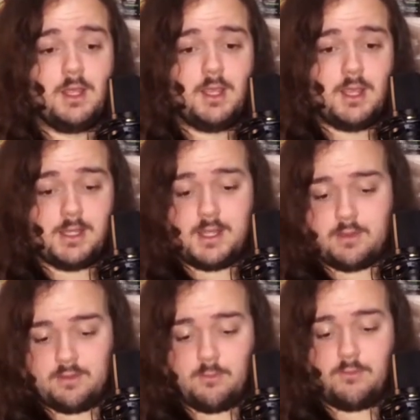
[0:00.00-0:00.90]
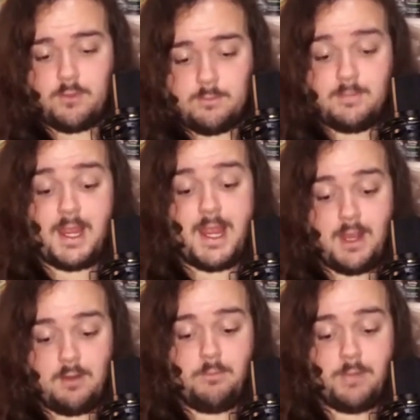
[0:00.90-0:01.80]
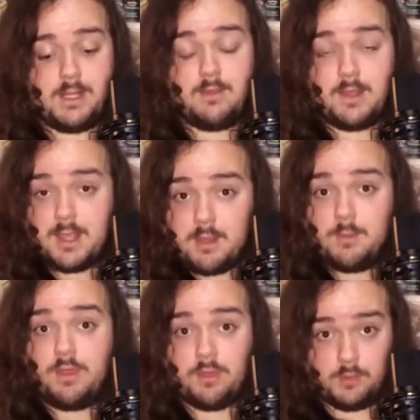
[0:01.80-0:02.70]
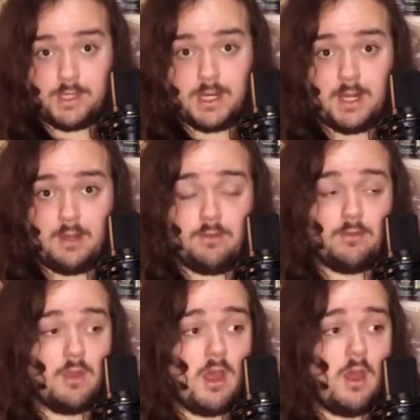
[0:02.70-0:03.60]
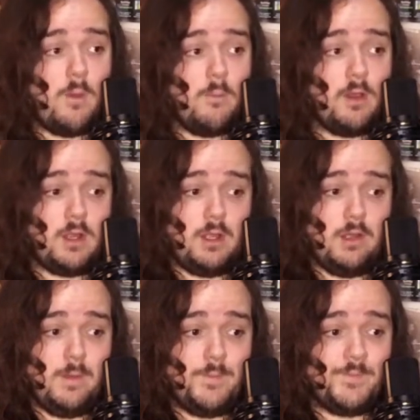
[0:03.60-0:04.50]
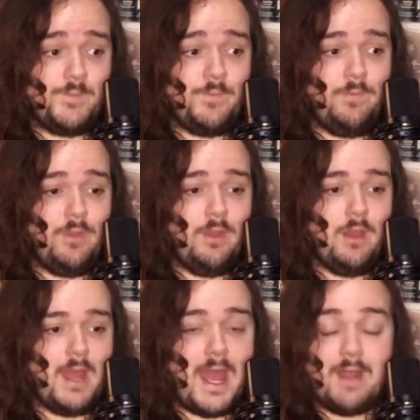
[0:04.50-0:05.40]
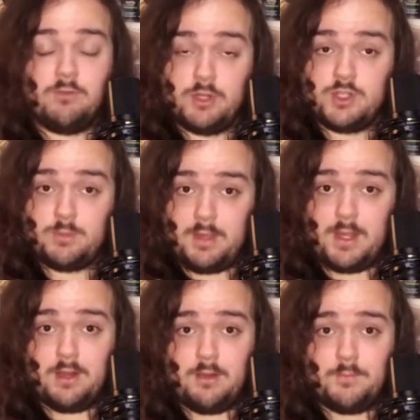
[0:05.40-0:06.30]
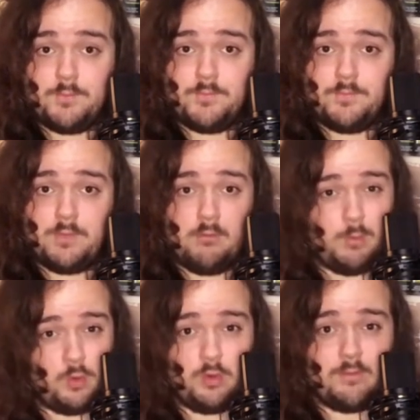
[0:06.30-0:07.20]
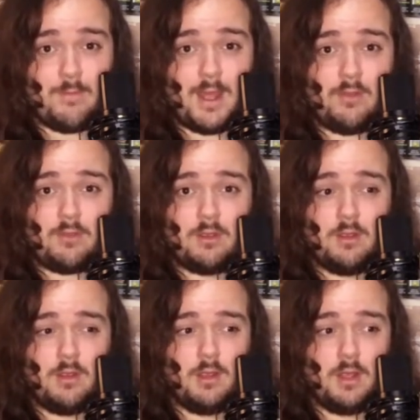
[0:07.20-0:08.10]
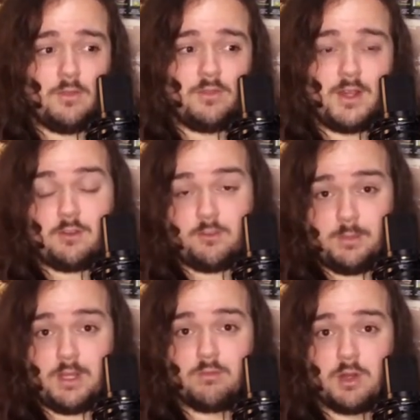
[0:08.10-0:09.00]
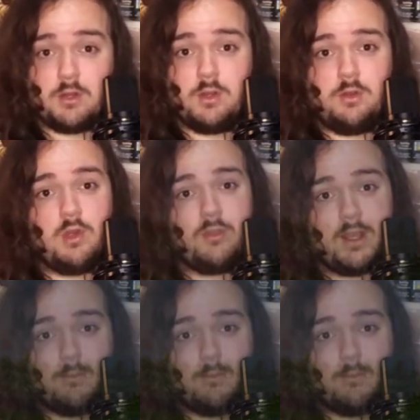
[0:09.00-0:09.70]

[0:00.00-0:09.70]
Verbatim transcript: and yes, some of them can beat the game in three days, but uh, the average player of Majora's Mask is not a speedrunner who knows how to